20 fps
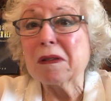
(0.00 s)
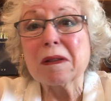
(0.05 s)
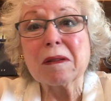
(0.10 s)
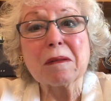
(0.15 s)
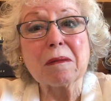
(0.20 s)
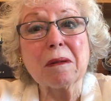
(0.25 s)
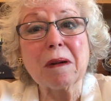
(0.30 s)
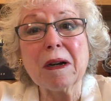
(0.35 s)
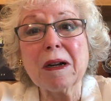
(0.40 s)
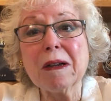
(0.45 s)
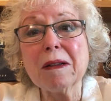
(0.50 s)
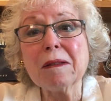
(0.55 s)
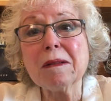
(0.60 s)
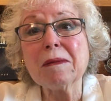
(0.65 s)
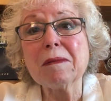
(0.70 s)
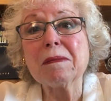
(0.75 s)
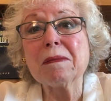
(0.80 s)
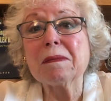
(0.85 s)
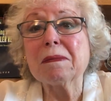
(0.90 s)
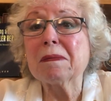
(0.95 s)
well,
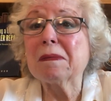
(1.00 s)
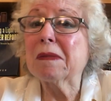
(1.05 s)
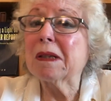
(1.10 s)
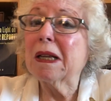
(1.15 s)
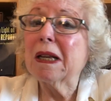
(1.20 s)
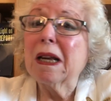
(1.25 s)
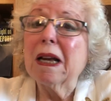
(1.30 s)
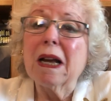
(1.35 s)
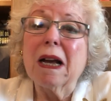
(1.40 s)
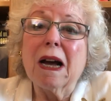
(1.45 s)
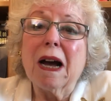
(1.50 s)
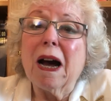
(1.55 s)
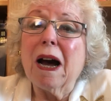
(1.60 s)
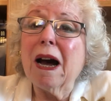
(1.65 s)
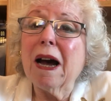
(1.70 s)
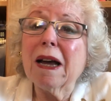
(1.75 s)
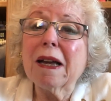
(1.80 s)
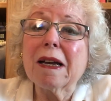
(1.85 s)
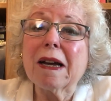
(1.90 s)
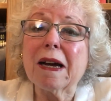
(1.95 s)

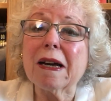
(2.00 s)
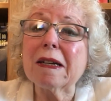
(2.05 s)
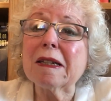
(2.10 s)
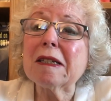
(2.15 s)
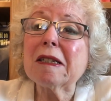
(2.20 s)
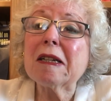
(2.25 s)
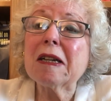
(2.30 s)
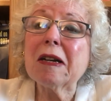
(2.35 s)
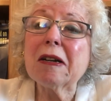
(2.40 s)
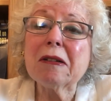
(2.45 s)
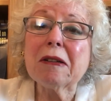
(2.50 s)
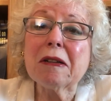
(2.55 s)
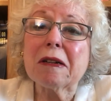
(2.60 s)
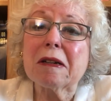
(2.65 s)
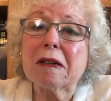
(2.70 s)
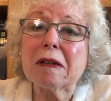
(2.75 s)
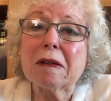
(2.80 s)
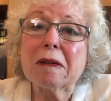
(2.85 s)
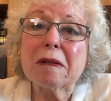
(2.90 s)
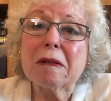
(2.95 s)
I gotta tell
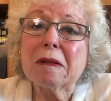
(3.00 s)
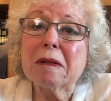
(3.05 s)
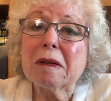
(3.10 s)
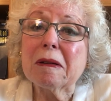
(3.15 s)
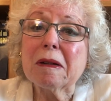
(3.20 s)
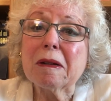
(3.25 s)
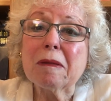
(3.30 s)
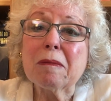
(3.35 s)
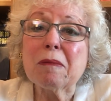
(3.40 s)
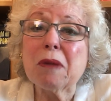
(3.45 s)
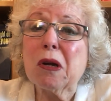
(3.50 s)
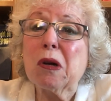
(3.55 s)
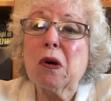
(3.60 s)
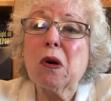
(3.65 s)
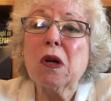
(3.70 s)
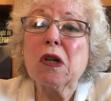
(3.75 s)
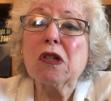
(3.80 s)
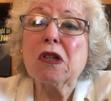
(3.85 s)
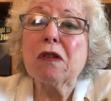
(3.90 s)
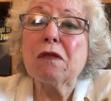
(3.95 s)
you.
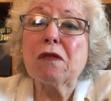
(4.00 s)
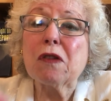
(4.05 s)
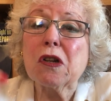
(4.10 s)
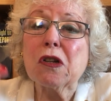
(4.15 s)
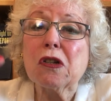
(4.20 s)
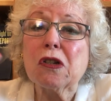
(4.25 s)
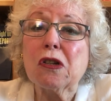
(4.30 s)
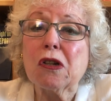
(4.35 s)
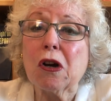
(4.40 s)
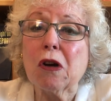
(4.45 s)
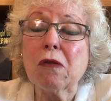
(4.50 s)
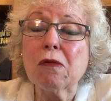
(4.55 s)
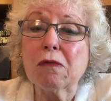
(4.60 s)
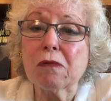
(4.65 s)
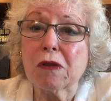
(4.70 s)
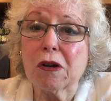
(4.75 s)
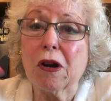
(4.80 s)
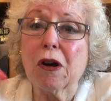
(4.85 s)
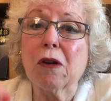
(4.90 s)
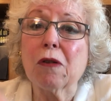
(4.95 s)
Because if you don't
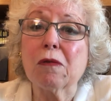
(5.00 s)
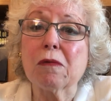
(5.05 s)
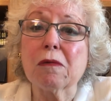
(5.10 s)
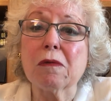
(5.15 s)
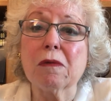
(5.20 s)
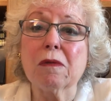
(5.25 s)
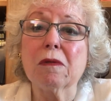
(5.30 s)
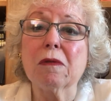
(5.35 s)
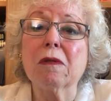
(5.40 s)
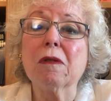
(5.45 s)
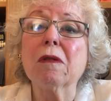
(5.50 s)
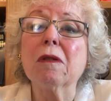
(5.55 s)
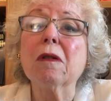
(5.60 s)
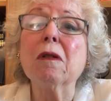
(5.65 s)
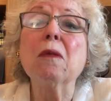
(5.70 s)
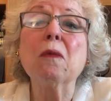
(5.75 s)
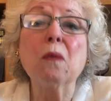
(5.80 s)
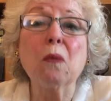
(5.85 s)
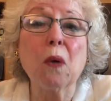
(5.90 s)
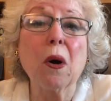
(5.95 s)
know,
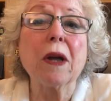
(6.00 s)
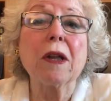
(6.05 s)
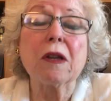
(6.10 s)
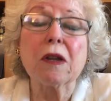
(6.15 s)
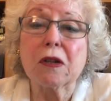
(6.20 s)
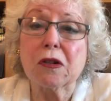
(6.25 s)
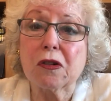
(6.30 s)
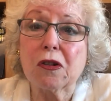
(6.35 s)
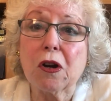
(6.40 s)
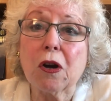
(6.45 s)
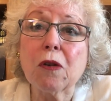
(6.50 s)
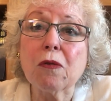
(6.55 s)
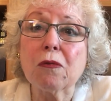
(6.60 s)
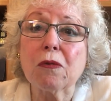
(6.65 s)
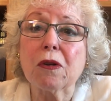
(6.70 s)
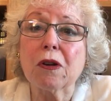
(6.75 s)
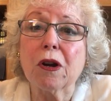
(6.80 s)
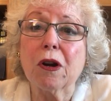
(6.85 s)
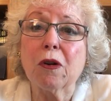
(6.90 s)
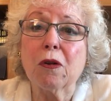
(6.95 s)
what you don't
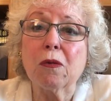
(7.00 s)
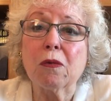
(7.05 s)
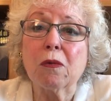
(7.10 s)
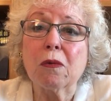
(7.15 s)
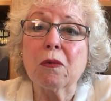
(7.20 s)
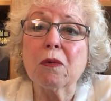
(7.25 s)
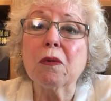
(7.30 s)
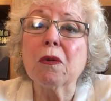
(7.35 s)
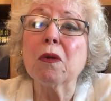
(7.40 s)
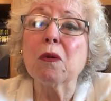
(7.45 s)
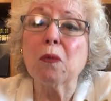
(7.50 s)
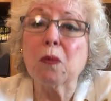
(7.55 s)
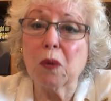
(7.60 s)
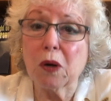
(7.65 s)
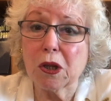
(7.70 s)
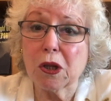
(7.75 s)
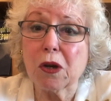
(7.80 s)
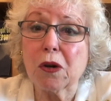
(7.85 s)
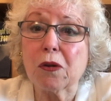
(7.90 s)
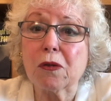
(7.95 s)
know
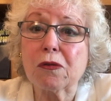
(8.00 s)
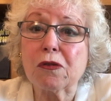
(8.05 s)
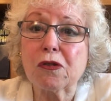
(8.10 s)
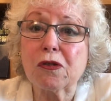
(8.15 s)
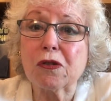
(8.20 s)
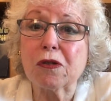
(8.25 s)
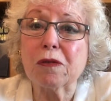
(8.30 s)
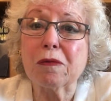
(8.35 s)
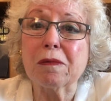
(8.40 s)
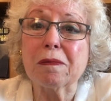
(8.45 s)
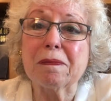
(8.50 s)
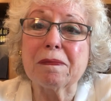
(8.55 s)
will hurt you.